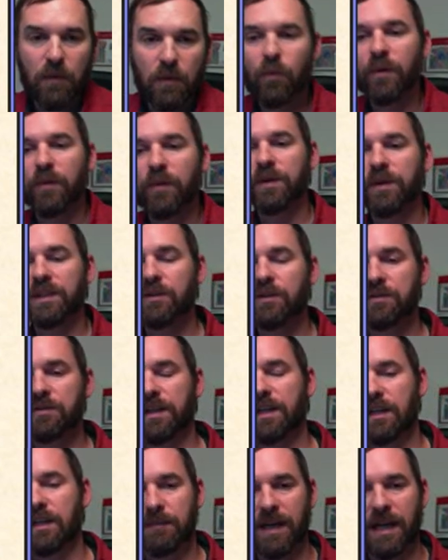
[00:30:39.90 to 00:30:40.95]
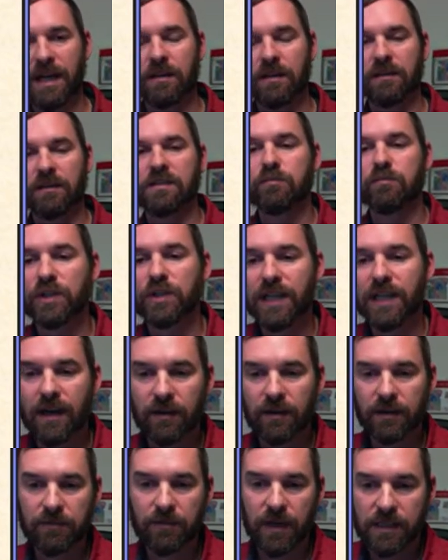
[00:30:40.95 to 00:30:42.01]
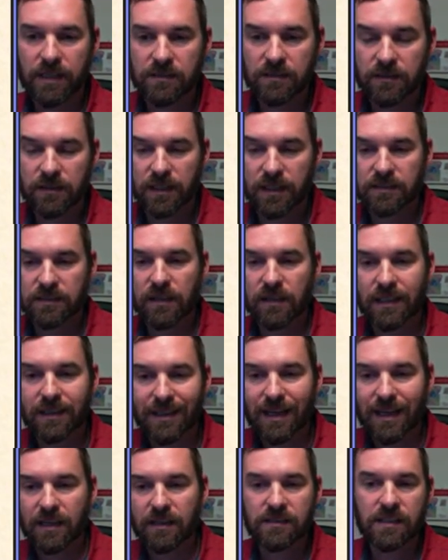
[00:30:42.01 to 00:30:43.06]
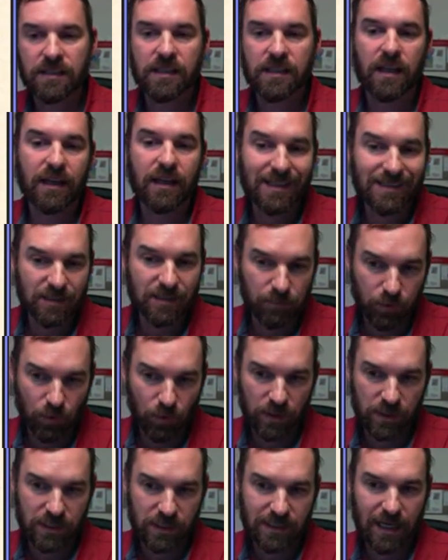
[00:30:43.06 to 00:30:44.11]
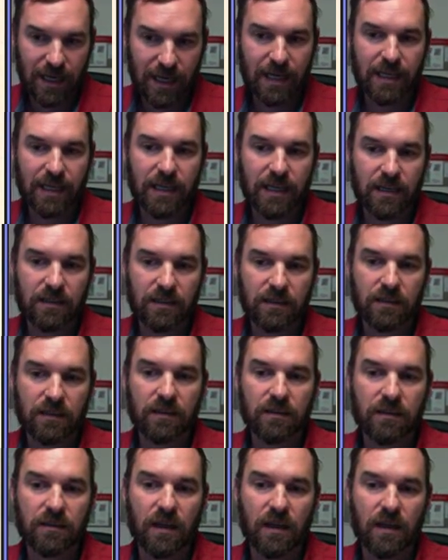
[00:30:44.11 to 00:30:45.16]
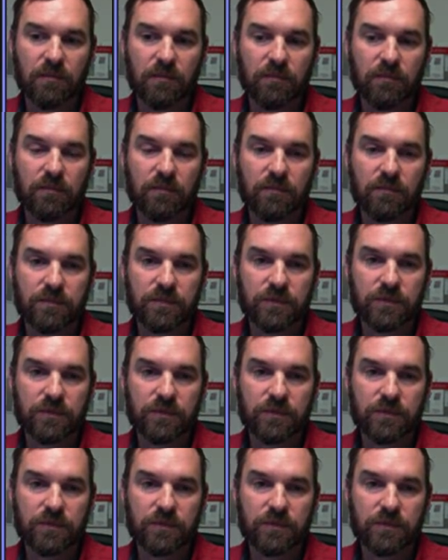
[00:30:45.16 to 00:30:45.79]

But when we do think about these mortality rates and things like that, is it, it is important to tie in um,